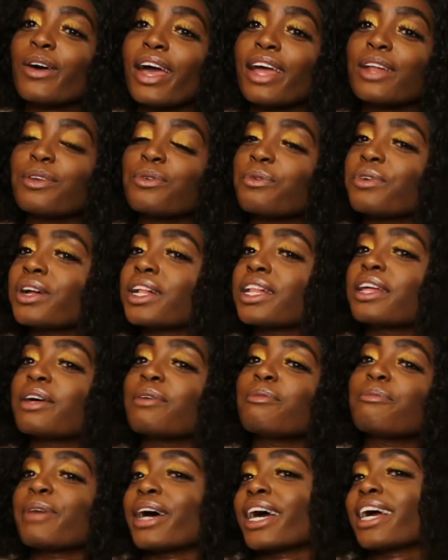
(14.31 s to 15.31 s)
and
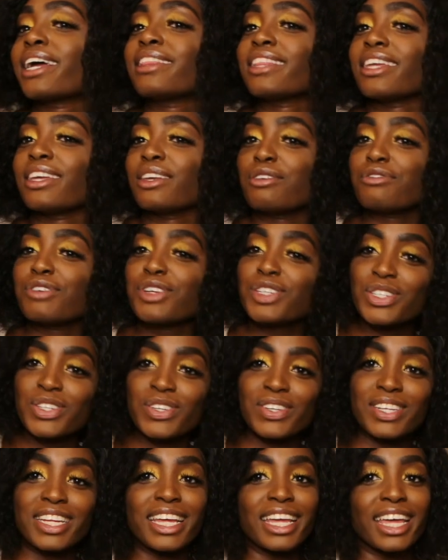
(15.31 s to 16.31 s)
welcome back. Thank you for
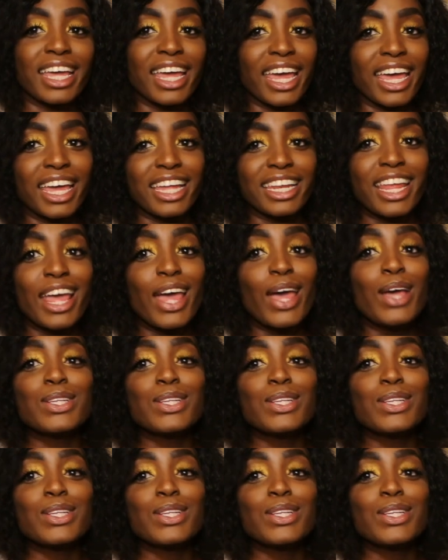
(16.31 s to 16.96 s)
tuning in.